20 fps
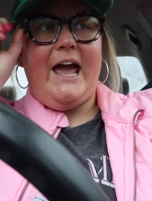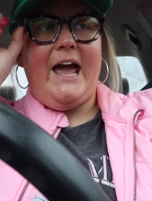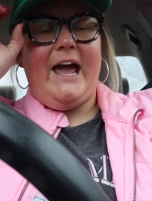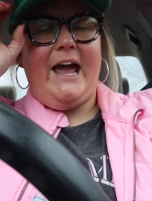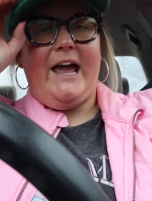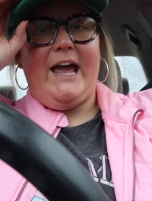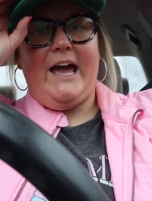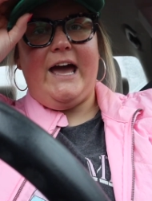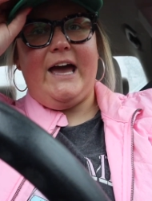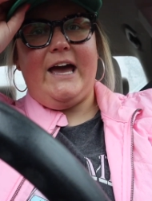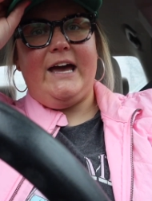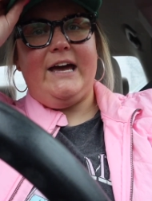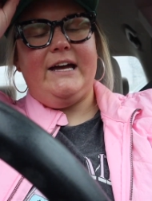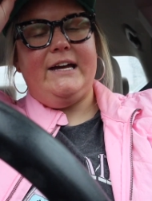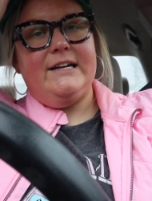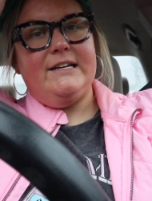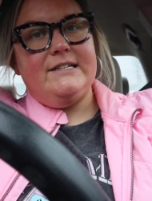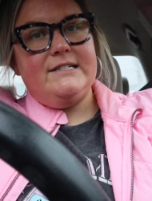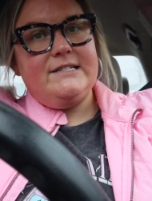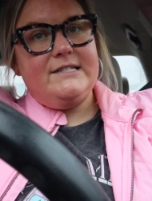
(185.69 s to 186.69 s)

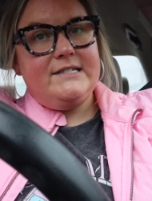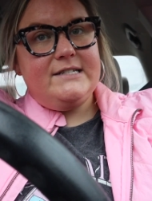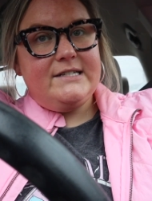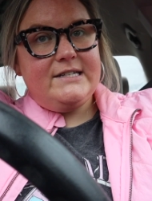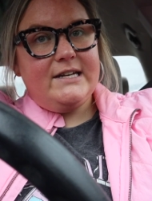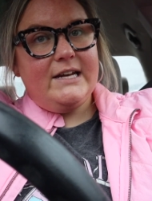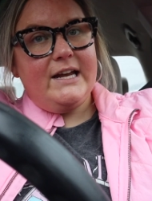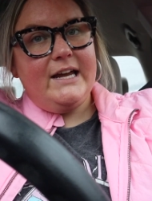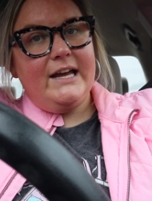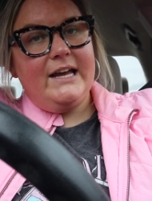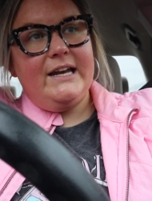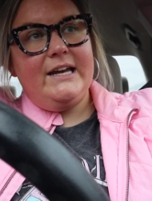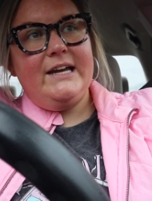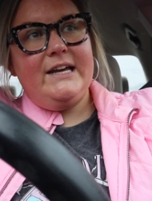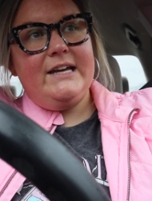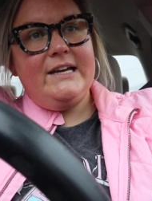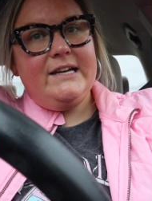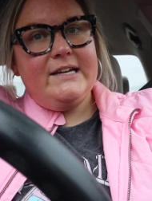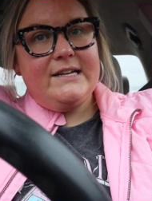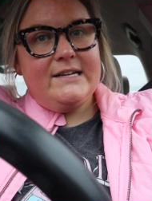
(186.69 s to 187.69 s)
and it
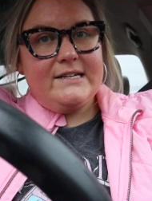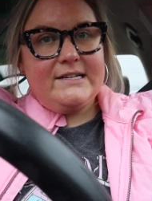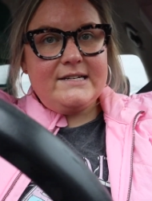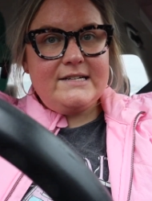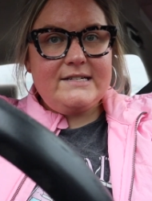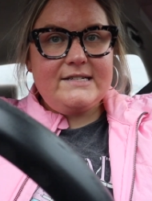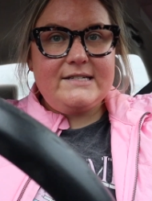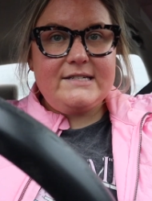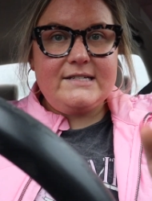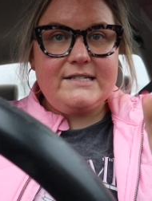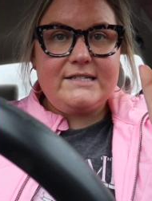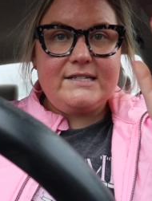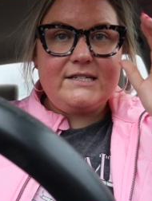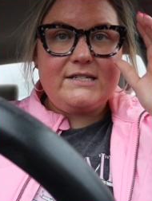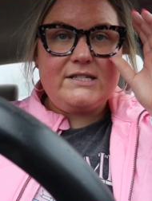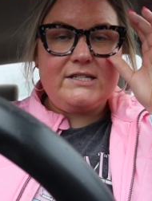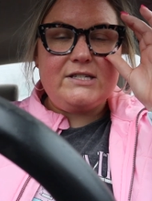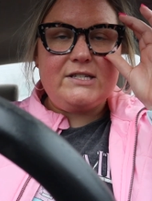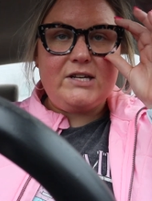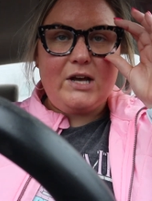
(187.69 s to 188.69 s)
is
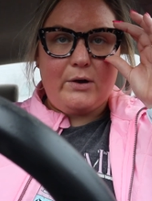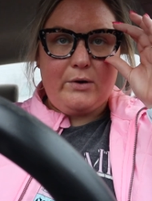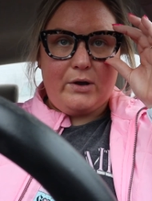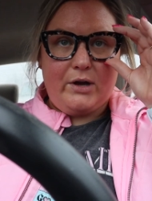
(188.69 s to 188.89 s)
so